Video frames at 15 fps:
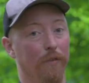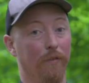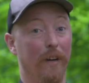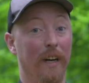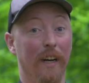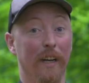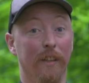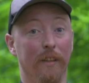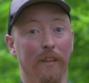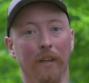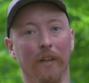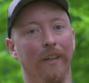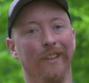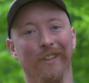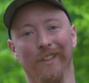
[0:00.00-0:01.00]
to find
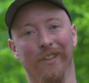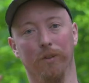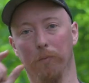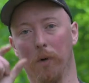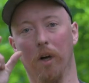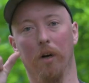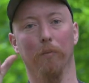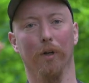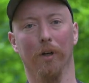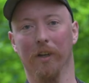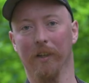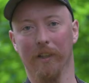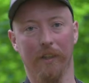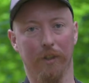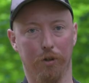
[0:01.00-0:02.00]
this small
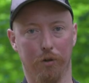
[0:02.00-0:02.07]
bird in a